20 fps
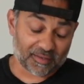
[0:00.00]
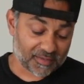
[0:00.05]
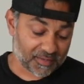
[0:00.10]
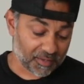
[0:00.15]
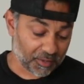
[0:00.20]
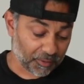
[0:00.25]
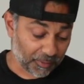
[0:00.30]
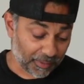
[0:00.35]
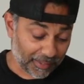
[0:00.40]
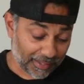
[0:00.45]

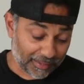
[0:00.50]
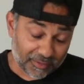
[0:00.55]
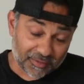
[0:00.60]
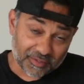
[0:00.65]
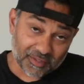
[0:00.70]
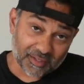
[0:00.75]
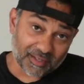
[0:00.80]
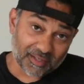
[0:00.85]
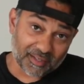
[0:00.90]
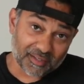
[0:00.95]
So it
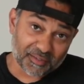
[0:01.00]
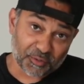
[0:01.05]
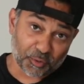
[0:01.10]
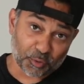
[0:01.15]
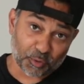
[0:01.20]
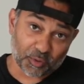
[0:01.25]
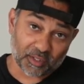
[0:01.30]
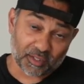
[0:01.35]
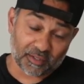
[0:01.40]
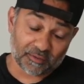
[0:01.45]
took a
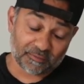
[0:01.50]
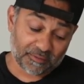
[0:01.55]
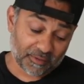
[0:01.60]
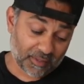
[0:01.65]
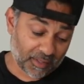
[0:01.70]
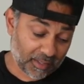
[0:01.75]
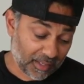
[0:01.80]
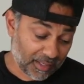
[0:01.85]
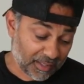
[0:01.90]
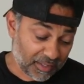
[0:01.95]
total of
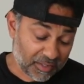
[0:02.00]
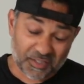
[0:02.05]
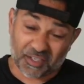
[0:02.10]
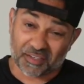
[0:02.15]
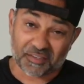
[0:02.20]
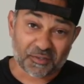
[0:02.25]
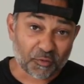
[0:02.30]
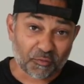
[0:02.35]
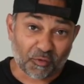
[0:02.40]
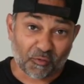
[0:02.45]

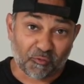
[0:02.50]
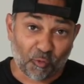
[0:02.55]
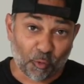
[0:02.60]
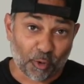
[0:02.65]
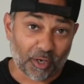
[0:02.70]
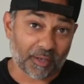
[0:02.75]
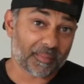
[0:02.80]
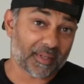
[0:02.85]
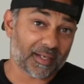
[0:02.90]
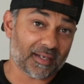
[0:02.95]
just over
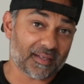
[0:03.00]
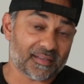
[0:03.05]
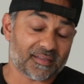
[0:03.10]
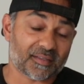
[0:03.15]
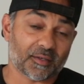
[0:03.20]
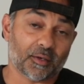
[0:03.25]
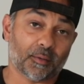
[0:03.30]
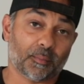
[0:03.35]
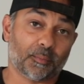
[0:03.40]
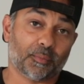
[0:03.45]
40 minutes,
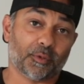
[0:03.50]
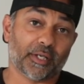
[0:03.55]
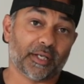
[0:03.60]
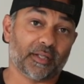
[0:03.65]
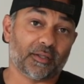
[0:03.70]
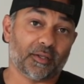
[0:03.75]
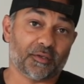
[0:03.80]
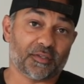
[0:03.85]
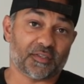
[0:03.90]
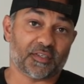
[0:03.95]
so pretty
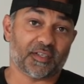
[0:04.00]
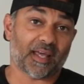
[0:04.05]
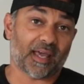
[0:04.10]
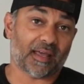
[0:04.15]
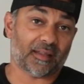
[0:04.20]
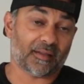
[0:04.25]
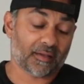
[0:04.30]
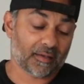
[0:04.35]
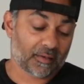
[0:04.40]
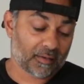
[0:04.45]
close to
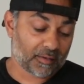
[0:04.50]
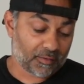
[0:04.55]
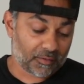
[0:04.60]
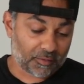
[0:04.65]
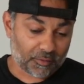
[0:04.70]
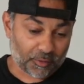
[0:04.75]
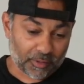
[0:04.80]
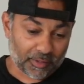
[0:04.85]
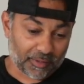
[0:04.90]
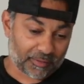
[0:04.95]
that.
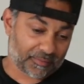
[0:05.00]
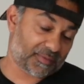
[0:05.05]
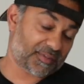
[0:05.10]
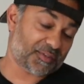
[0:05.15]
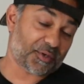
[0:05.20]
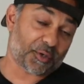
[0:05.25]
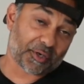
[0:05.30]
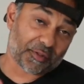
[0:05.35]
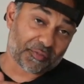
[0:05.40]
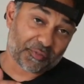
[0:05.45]
It
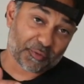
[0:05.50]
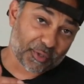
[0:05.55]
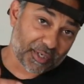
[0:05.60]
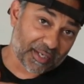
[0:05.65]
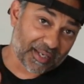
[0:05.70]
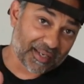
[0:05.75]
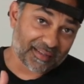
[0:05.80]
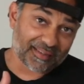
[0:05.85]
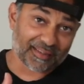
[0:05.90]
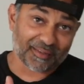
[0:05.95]
started
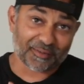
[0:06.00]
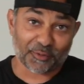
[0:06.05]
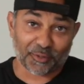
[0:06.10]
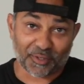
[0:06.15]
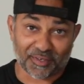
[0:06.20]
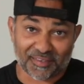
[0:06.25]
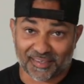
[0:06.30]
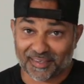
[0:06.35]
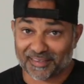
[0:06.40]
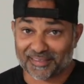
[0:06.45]
38 and
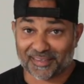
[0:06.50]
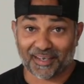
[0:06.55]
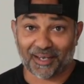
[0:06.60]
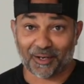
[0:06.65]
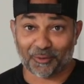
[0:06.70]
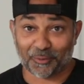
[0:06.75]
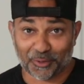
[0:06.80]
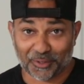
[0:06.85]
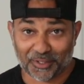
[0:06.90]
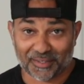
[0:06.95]
36, I
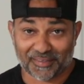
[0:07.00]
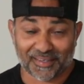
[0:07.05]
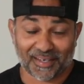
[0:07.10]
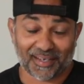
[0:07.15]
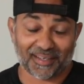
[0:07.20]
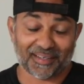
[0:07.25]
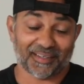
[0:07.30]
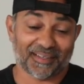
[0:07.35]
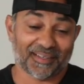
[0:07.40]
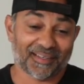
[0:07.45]
got real
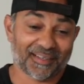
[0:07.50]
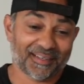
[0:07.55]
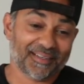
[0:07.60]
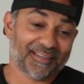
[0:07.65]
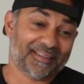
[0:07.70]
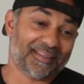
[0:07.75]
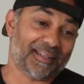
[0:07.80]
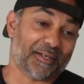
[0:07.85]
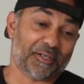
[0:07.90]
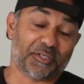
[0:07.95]
excited.
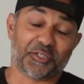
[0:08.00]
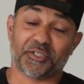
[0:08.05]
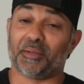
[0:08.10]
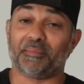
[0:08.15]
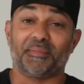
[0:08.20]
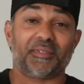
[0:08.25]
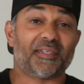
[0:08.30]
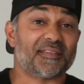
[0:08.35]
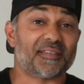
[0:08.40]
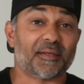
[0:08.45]
Then it
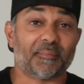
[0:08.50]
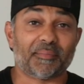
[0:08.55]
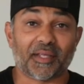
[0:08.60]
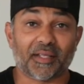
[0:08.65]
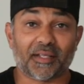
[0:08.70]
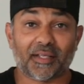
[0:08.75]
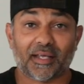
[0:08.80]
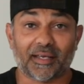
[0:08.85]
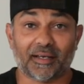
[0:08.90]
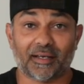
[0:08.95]
jumped to
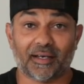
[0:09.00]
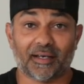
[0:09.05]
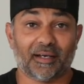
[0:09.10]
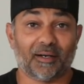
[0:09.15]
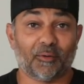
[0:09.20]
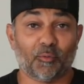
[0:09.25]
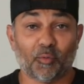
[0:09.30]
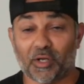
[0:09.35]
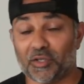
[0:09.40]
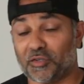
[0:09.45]
something like
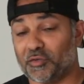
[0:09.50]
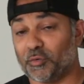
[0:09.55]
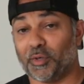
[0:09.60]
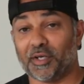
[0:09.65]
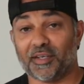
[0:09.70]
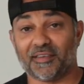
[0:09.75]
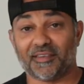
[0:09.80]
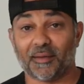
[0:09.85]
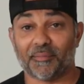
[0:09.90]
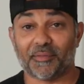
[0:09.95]

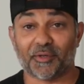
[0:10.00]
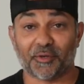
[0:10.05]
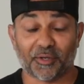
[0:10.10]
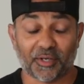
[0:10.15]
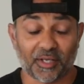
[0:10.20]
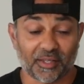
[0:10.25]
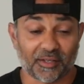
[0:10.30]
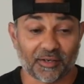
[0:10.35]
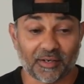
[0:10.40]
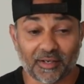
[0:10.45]
120 something or
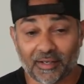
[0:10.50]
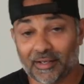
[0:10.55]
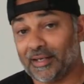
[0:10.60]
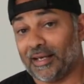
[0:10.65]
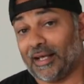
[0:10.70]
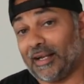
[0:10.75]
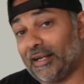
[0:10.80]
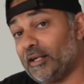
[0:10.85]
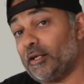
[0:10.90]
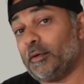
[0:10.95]
another.
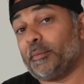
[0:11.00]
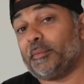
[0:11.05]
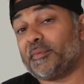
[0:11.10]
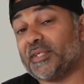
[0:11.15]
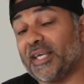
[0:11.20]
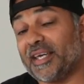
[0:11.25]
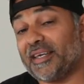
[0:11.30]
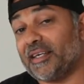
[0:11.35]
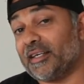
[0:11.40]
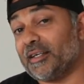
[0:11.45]
It ended up
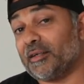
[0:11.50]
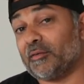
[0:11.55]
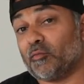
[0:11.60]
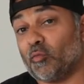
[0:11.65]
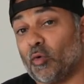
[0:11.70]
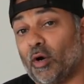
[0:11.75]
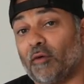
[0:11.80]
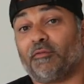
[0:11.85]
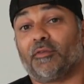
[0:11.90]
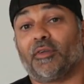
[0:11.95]
taking
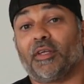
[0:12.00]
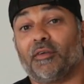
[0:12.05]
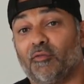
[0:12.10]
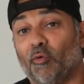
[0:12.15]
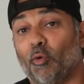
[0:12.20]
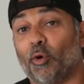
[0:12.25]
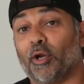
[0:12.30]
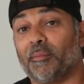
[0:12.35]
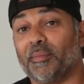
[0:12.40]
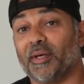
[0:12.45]
roughly
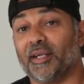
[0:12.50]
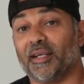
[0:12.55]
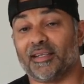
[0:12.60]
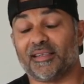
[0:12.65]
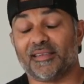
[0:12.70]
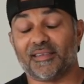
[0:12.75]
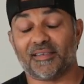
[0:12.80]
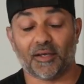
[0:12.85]
40 minutes.